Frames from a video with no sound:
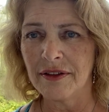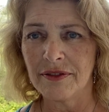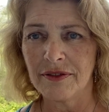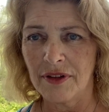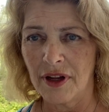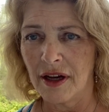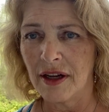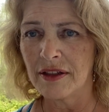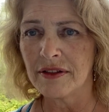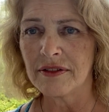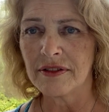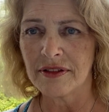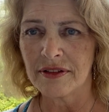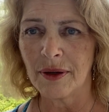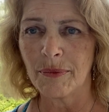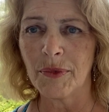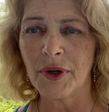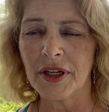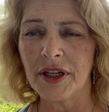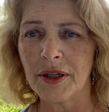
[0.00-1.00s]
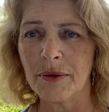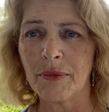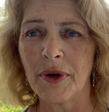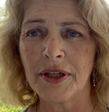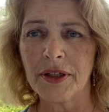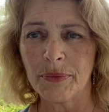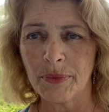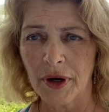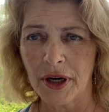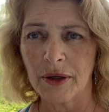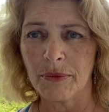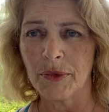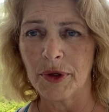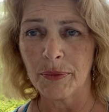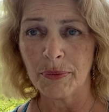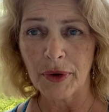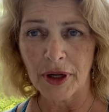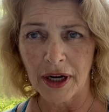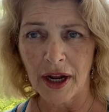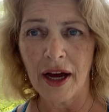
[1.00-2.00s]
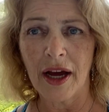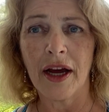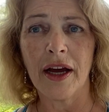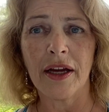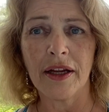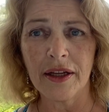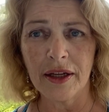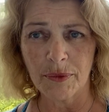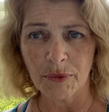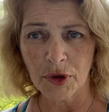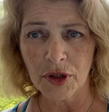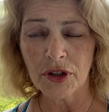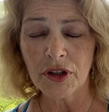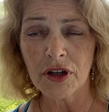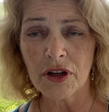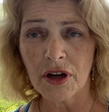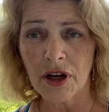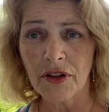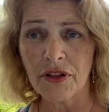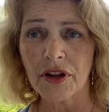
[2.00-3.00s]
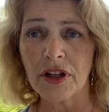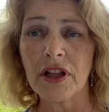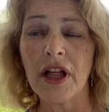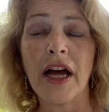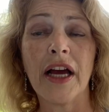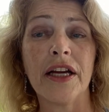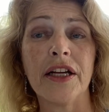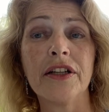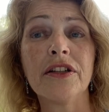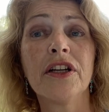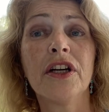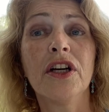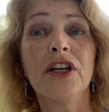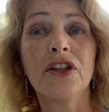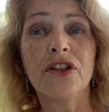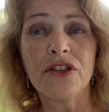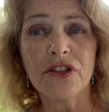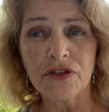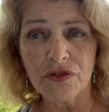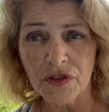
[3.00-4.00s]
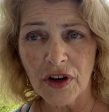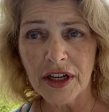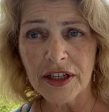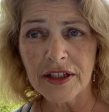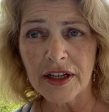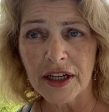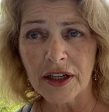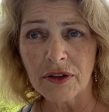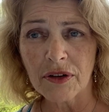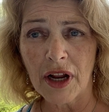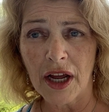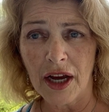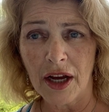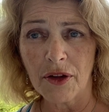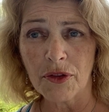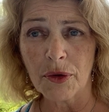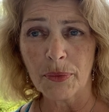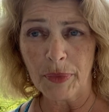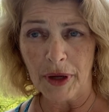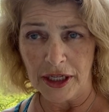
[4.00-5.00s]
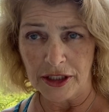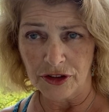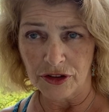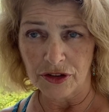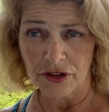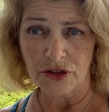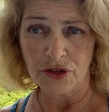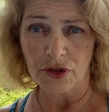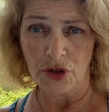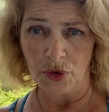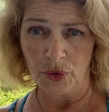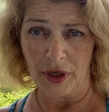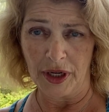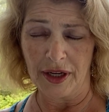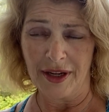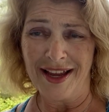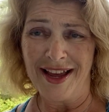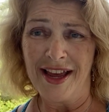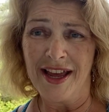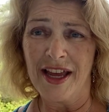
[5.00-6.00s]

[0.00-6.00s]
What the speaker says: not somebody in my department, but I am going to call the client to find out how the patient's doing.